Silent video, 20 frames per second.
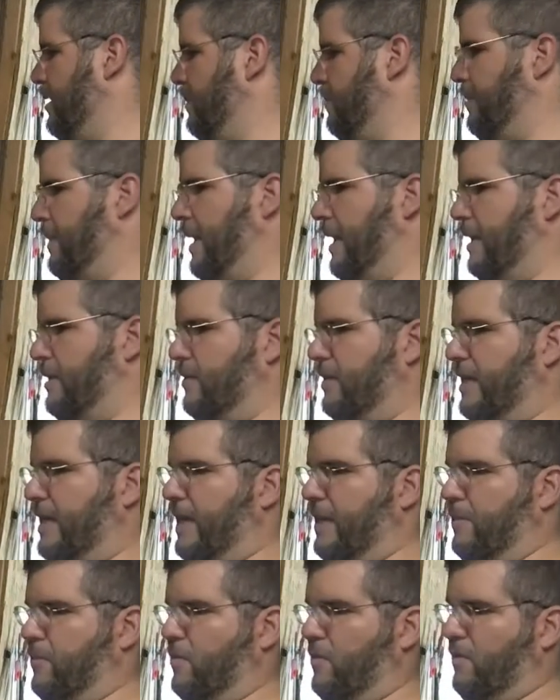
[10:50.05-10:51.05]
My extra
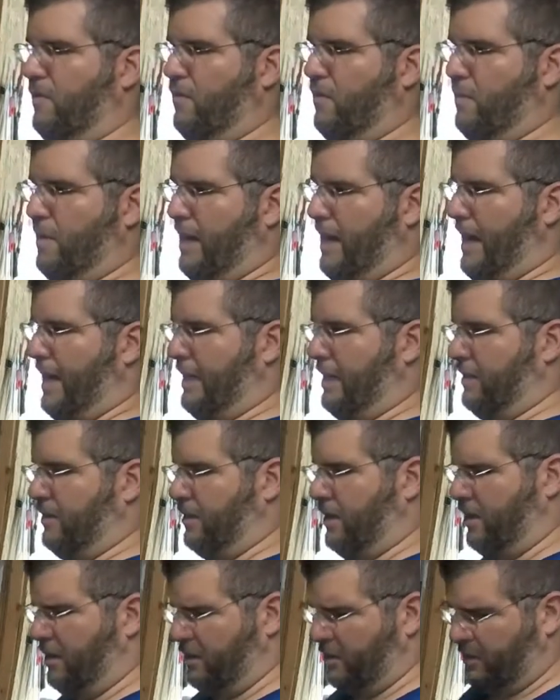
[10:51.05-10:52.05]
keyboard for my
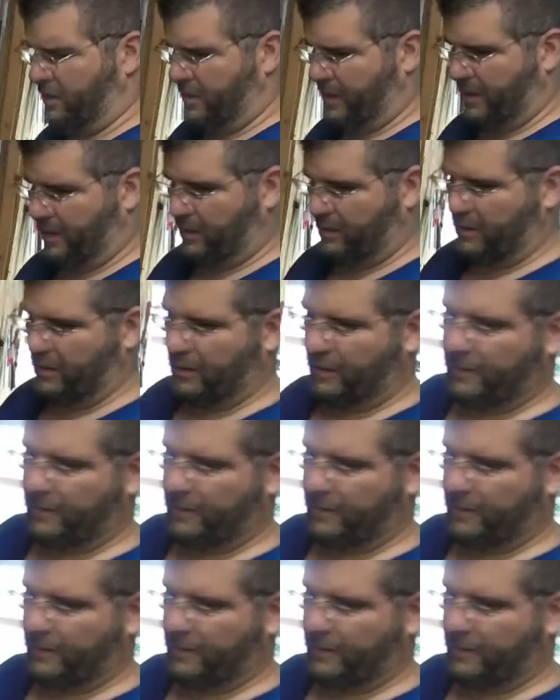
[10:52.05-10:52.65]
Hackintosh build.